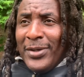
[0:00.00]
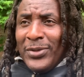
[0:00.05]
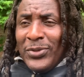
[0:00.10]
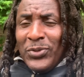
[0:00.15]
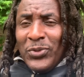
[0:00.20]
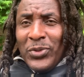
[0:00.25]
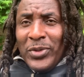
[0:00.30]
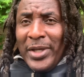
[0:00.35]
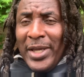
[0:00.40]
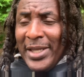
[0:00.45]

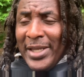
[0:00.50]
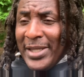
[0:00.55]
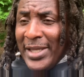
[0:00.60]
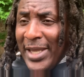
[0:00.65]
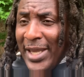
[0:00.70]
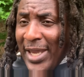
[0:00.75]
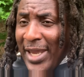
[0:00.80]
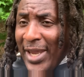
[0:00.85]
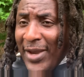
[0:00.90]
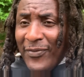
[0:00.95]
to get
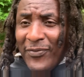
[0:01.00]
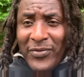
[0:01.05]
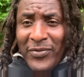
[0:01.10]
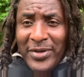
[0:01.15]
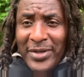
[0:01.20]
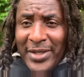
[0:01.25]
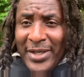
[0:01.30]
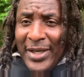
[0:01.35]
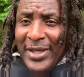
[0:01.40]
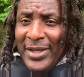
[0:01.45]

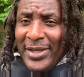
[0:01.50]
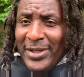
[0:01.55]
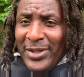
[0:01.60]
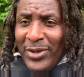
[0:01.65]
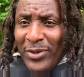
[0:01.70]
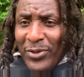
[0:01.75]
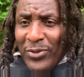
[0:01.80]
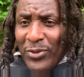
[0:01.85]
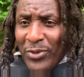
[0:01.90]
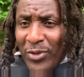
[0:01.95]
everything in the
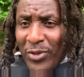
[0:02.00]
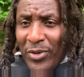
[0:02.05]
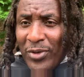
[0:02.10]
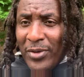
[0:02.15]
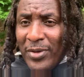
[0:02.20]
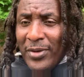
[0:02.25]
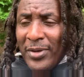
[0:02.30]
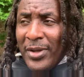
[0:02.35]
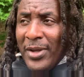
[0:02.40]
ground